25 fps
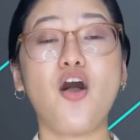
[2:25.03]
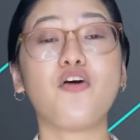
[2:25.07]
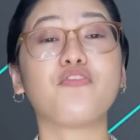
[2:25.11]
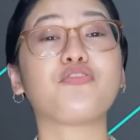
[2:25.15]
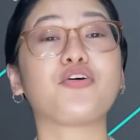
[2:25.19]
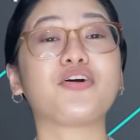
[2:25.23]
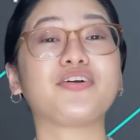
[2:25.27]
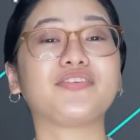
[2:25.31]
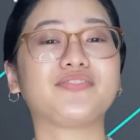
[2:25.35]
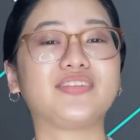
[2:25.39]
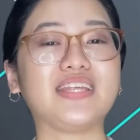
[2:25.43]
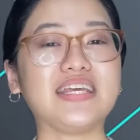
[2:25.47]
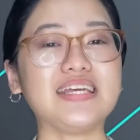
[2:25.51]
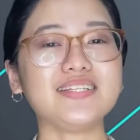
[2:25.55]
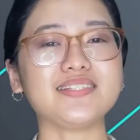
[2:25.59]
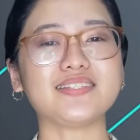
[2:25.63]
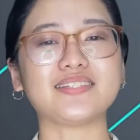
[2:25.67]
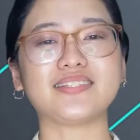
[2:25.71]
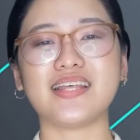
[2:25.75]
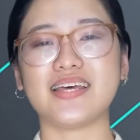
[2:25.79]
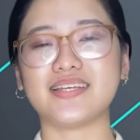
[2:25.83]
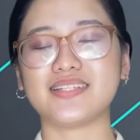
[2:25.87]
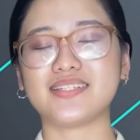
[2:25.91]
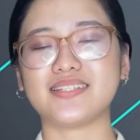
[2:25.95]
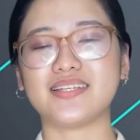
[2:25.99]
For this
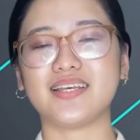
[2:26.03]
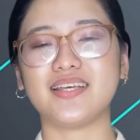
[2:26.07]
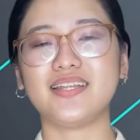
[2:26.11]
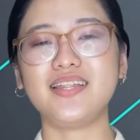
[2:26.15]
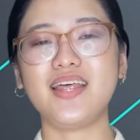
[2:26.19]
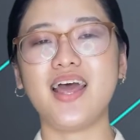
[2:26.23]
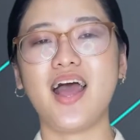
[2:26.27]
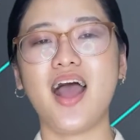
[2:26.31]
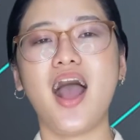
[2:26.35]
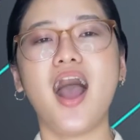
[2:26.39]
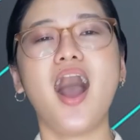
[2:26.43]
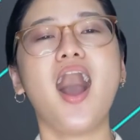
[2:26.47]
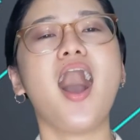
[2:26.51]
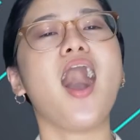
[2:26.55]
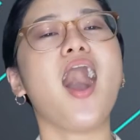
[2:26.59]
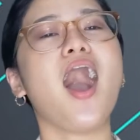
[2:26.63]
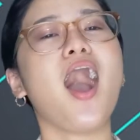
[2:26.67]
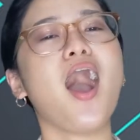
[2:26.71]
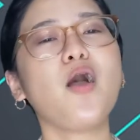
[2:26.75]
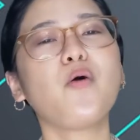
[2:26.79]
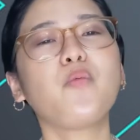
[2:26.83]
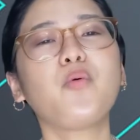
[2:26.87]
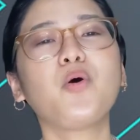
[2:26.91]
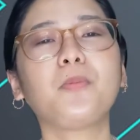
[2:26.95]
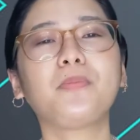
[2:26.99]
lesson,
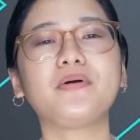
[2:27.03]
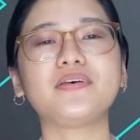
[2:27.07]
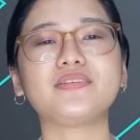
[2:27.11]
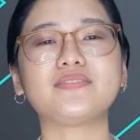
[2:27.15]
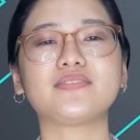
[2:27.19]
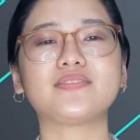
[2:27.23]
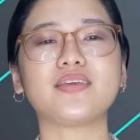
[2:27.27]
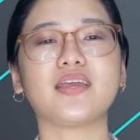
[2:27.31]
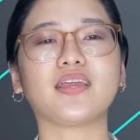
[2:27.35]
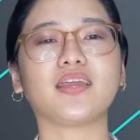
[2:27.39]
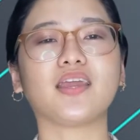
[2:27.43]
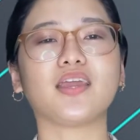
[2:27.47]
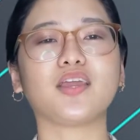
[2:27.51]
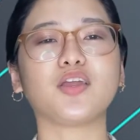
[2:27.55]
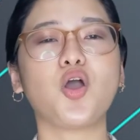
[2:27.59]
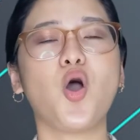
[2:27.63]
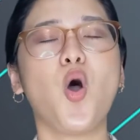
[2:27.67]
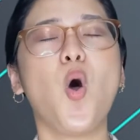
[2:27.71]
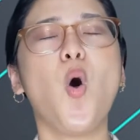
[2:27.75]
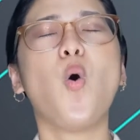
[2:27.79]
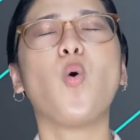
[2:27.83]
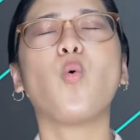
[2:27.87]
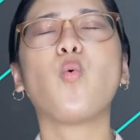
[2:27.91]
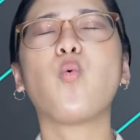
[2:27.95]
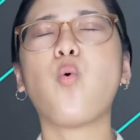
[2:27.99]
I will be singing
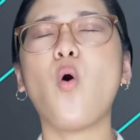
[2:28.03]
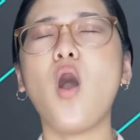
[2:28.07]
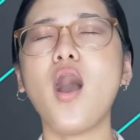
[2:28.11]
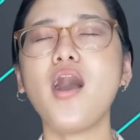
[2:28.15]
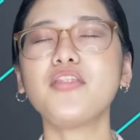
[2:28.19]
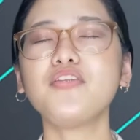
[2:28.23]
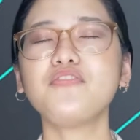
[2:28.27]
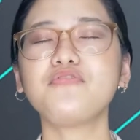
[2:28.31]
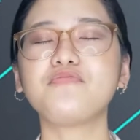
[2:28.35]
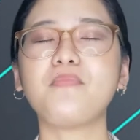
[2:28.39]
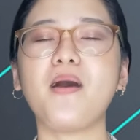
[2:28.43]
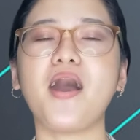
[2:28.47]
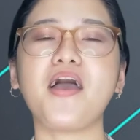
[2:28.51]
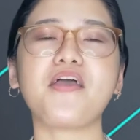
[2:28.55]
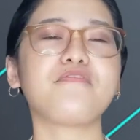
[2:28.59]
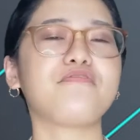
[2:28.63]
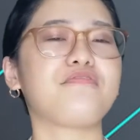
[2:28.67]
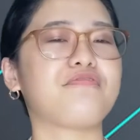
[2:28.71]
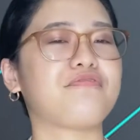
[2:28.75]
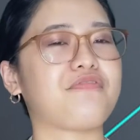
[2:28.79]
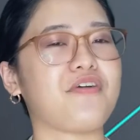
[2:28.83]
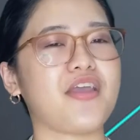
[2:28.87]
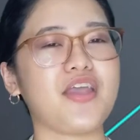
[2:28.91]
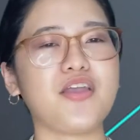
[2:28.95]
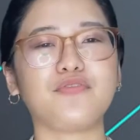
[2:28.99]
one of my
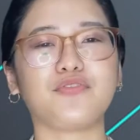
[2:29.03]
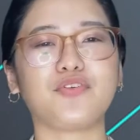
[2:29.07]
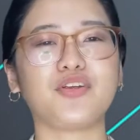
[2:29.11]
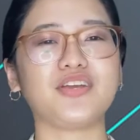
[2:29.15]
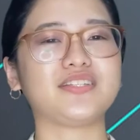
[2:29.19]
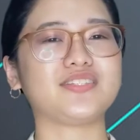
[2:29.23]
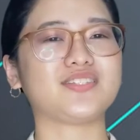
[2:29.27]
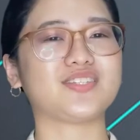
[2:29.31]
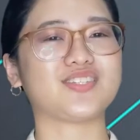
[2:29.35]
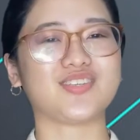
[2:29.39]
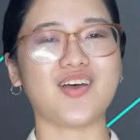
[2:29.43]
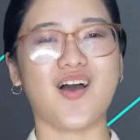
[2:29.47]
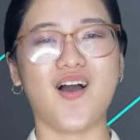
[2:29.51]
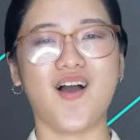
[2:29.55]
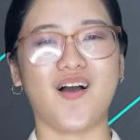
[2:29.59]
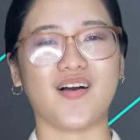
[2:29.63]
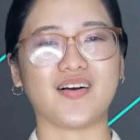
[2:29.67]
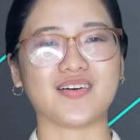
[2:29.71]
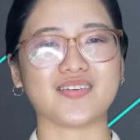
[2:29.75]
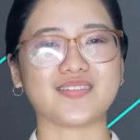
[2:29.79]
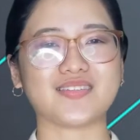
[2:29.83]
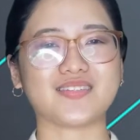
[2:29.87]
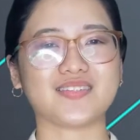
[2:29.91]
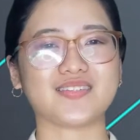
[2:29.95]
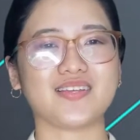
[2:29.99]
favorite
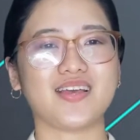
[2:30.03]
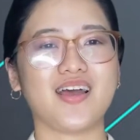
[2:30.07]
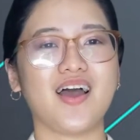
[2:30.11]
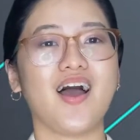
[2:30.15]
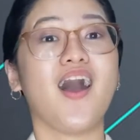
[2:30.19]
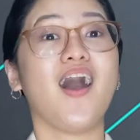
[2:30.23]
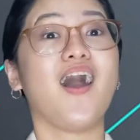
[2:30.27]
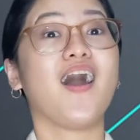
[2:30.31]
songs.